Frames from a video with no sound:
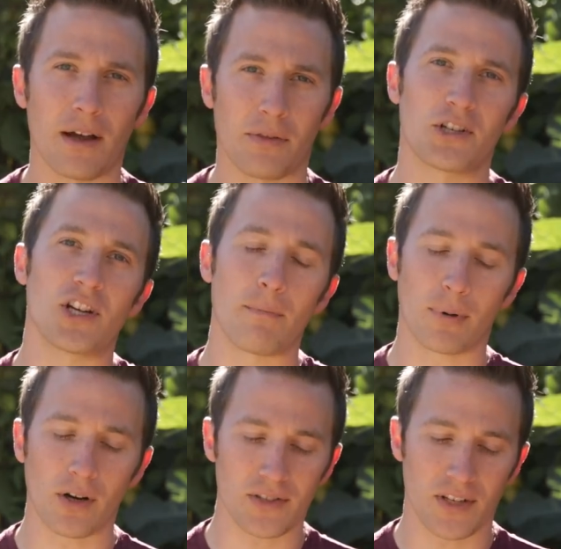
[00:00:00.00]
a
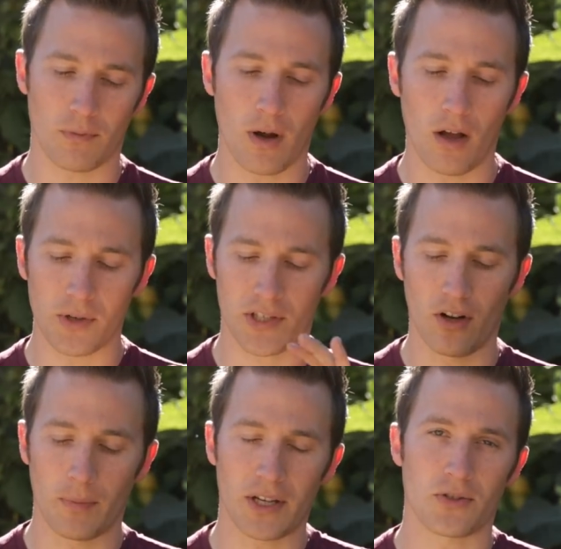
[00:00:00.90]
three-shot burst as well, which
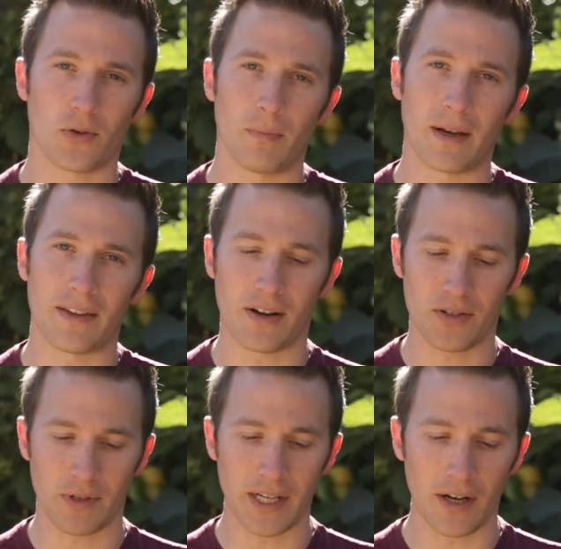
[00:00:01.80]
can all be controlled by the
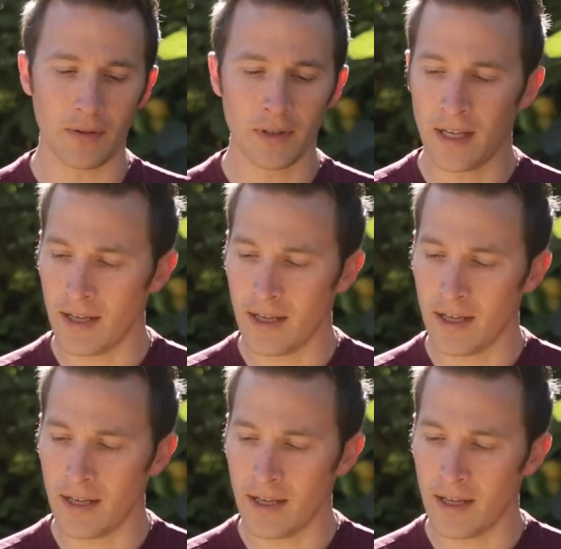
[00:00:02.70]
Arduino.